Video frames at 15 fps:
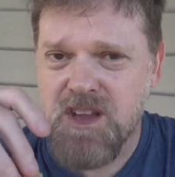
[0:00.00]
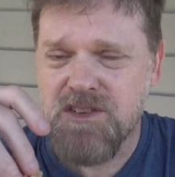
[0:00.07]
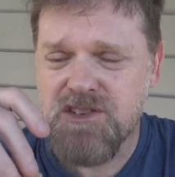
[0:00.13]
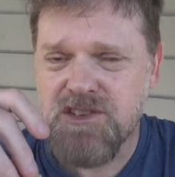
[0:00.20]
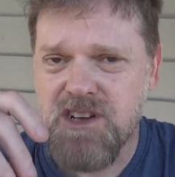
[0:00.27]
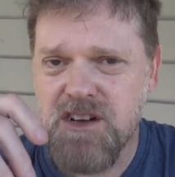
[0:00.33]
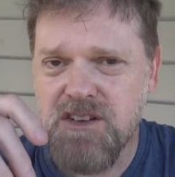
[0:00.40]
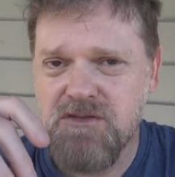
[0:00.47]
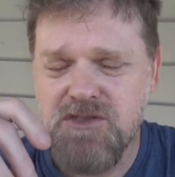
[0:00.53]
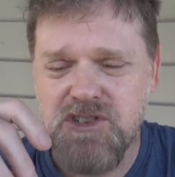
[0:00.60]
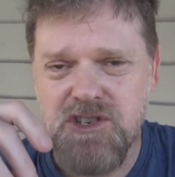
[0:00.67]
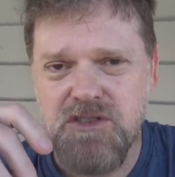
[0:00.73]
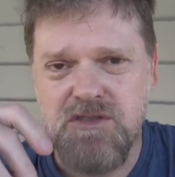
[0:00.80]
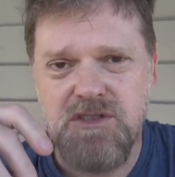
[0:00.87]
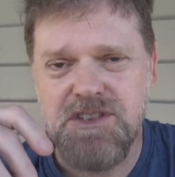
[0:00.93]
It's so
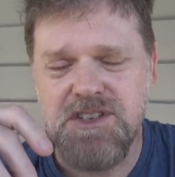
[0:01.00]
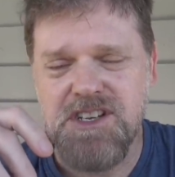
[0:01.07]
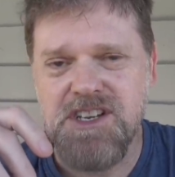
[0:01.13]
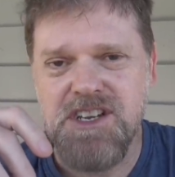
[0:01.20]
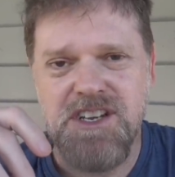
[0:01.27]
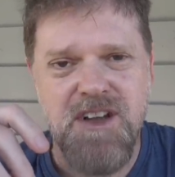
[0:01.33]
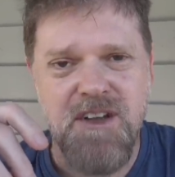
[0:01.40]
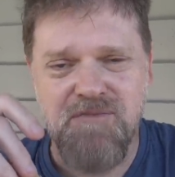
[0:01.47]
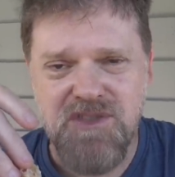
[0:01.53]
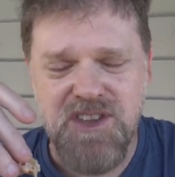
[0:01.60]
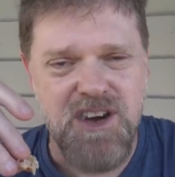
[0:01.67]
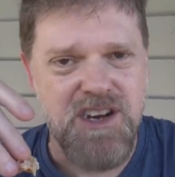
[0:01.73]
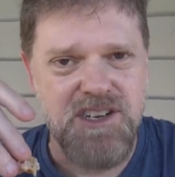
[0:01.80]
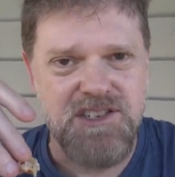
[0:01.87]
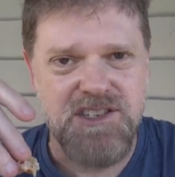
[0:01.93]
juicy and
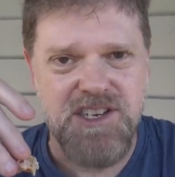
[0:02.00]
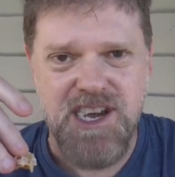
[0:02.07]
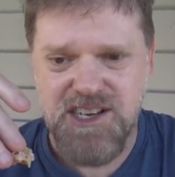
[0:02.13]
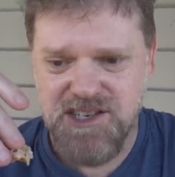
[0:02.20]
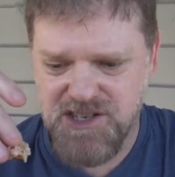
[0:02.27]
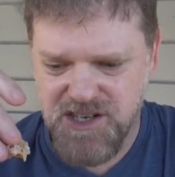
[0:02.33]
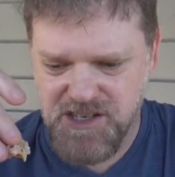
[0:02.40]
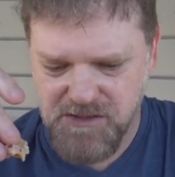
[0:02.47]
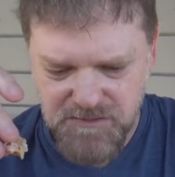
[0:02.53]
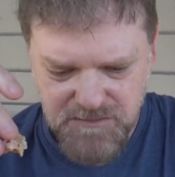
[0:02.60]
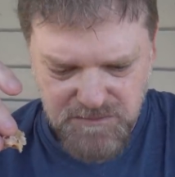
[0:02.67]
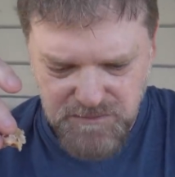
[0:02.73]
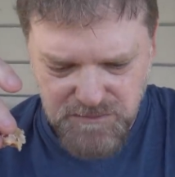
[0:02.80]
nice tasting.